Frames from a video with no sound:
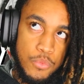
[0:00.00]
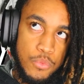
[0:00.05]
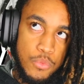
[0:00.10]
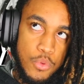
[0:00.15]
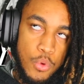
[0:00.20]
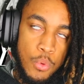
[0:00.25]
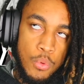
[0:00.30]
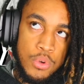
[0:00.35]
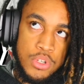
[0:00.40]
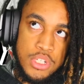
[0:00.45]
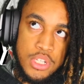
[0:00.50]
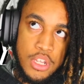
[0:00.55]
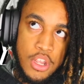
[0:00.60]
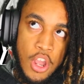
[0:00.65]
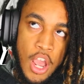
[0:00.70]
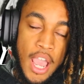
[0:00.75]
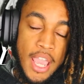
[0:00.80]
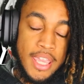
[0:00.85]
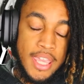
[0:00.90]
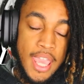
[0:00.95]
What's it called?
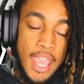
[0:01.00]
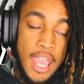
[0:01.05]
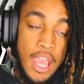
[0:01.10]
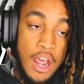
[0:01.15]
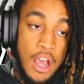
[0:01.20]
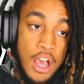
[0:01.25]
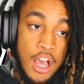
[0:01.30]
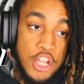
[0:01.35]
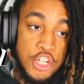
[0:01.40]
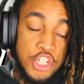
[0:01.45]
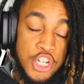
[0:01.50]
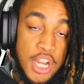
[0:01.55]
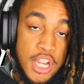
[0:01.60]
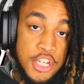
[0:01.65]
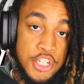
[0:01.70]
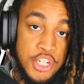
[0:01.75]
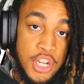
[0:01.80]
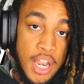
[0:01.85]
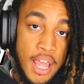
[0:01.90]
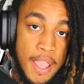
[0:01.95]
I can't
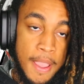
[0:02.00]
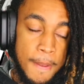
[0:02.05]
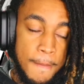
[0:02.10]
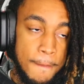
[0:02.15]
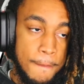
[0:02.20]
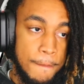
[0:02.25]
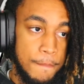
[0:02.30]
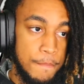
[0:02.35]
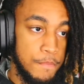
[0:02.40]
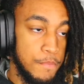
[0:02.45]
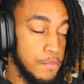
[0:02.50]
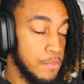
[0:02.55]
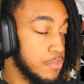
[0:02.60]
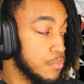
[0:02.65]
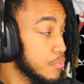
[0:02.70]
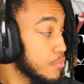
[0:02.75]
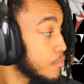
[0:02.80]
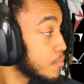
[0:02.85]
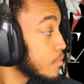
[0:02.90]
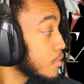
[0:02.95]
change the light.
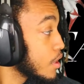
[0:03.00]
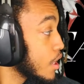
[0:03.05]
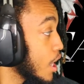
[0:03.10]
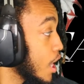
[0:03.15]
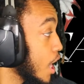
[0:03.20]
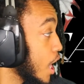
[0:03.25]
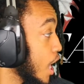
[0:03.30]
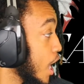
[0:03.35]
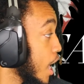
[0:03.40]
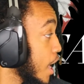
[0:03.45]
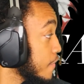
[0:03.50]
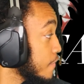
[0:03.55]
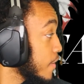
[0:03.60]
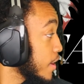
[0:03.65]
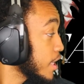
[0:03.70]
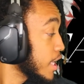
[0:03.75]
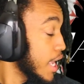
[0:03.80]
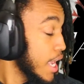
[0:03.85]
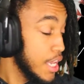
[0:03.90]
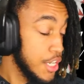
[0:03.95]
If I
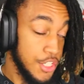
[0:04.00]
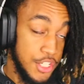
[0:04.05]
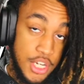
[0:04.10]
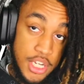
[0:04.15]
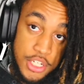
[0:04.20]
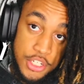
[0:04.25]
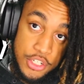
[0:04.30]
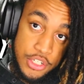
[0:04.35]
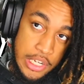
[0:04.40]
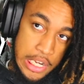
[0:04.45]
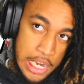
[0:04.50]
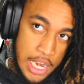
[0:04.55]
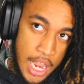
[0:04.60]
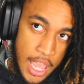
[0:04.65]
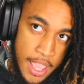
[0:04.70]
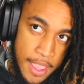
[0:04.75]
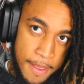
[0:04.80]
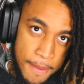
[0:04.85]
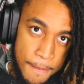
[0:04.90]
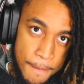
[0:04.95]
can't change the
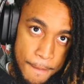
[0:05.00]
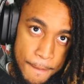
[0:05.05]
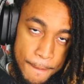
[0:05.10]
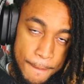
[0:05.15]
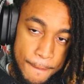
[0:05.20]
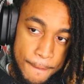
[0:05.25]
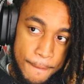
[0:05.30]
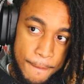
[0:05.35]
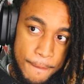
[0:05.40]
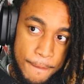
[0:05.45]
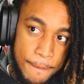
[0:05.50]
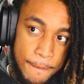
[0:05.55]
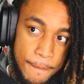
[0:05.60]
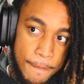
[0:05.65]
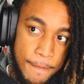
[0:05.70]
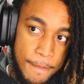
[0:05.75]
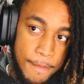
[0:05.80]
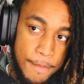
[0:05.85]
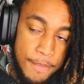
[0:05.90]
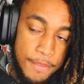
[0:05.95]
light,
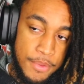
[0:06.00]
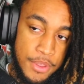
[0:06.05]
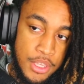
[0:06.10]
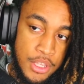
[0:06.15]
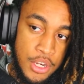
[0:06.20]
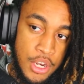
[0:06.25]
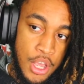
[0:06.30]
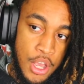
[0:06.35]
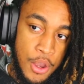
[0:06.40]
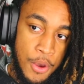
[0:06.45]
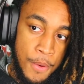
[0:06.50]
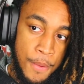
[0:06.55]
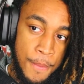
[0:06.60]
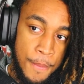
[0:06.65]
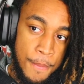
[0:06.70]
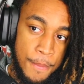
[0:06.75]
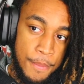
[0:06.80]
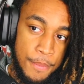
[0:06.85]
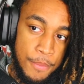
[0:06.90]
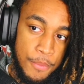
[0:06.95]
you know,
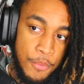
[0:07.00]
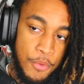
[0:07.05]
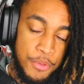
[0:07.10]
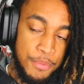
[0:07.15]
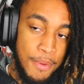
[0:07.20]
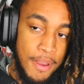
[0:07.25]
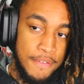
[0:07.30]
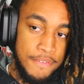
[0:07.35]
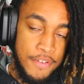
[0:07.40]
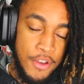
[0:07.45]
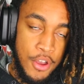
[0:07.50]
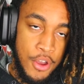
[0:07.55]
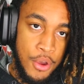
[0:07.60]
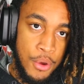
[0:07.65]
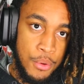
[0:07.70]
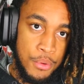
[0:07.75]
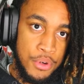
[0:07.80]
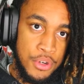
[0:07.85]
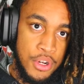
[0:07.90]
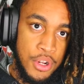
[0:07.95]
with my
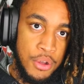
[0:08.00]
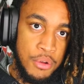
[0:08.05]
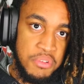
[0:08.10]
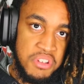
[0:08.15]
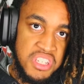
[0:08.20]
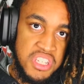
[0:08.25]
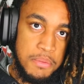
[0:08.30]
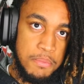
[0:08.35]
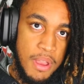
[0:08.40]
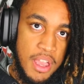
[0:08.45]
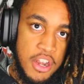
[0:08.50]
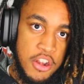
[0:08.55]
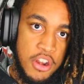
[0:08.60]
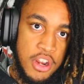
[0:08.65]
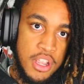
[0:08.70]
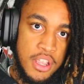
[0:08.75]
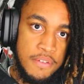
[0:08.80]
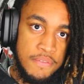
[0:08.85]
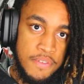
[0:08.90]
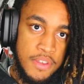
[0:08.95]
phone, you know, it's a minor
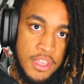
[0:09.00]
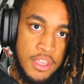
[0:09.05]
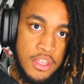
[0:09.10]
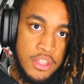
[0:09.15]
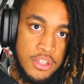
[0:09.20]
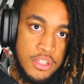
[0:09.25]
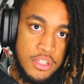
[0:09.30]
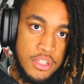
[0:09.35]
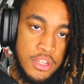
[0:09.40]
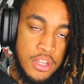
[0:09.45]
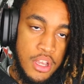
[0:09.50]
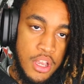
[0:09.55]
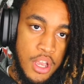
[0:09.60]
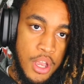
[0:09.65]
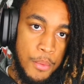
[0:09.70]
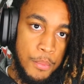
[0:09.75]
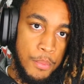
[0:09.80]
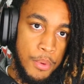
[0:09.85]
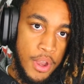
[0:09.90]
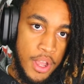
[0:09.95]
inconvenience.
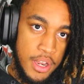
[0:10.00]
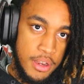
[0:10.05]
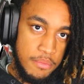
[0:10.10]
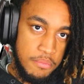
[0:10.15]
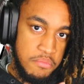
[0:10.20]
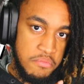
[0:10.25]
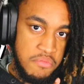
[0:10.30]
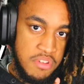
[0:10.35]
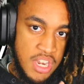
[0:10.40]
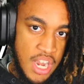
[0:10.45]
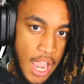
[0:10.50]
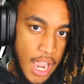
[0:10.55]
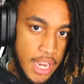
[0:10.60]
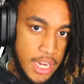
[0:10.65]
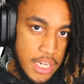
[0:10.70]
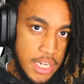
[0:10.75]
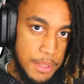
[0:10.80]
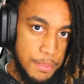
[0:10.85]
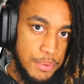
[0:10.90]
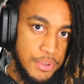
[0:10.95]
But
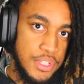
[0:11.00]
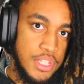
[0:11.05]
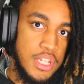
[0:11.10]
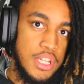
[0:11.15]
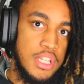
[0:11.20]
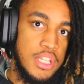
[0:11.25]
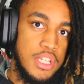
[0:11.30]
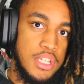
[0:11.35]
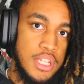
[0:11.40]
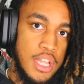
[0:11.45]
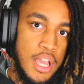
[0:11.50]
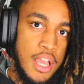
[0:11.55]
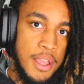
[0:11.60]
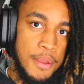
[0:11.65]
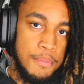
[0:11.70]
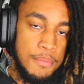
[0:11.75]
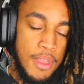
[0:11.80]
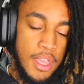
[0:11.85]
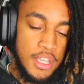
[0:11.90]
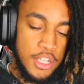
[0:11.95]
90% of the
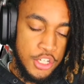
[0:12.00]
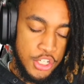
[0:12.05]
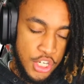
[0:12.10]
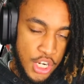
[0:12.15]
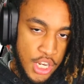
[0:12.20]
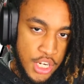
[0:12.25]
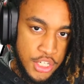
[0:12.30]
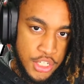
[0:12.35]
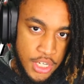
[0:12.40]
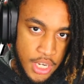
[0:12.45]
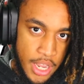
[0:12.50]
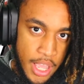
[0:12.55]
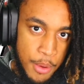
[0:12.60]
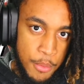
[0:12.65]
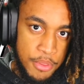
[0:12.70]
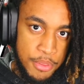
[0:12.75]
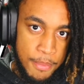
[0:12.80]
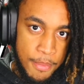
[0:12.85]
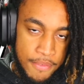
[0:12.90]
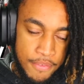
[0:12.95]
time, I can change the light
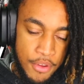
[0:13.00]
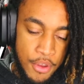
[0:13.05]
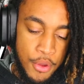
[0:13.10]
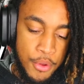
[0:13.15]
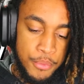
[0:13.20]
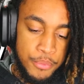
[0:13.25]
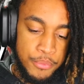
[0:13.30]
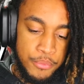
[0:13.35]
with my phone.